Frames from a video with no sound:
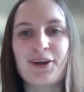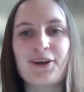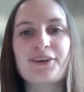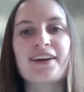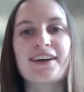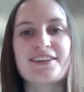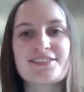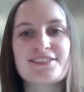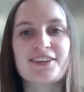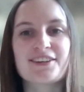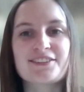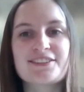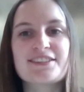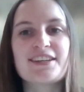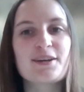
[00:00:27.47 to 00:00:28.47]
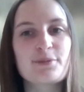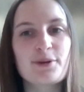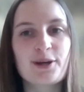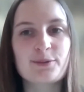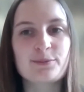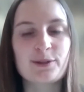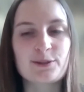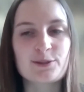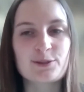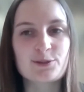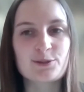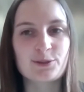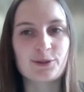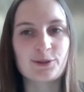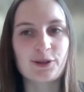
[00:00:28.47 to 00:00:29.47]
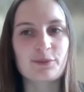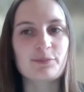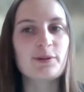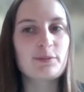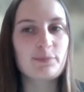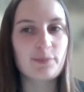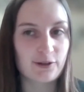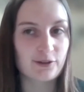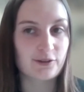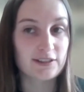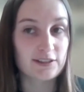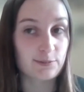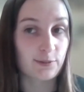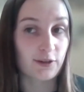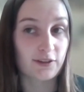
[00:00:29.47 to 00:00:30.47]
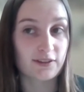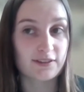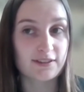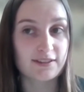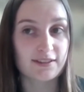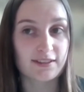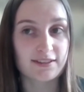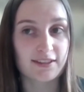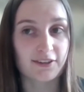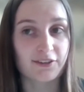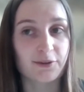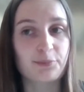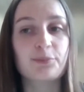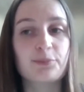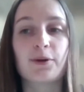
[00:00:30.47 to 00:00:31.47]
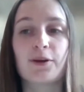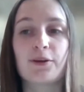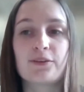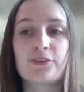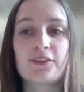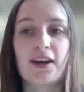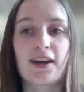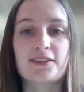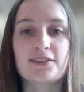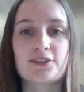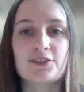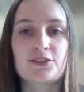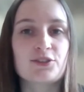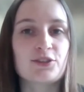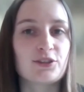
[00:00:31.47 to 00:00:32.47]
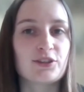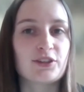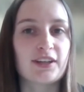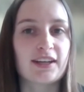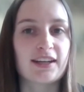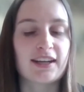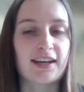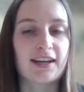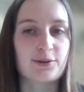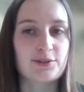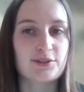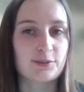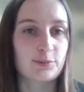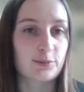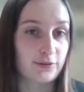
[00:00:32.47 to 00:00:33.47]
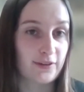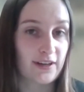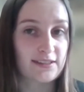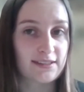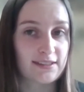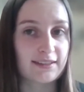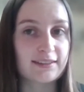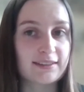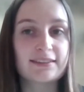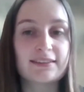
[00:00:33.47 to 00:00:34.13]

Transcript: okay, so today we're hoping to talk a bit about your experiences at Durham, both as a student and now as a professor.